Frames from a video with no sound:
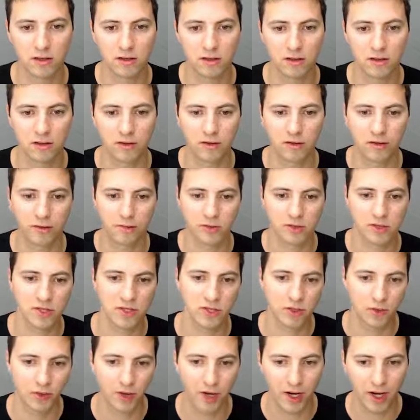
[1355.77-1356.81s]
the
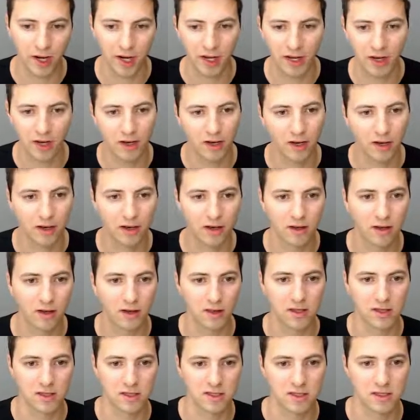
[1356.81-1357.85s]
repository and
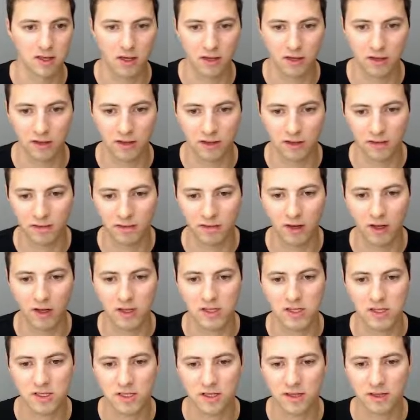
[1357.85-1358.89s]
installing the
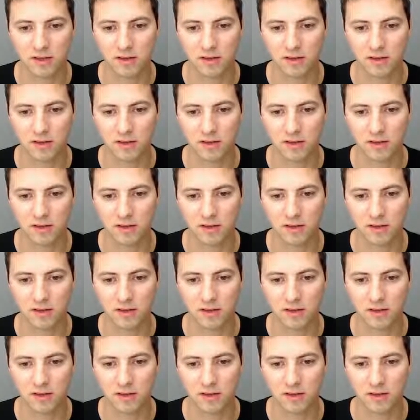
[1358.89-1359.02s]
Influx.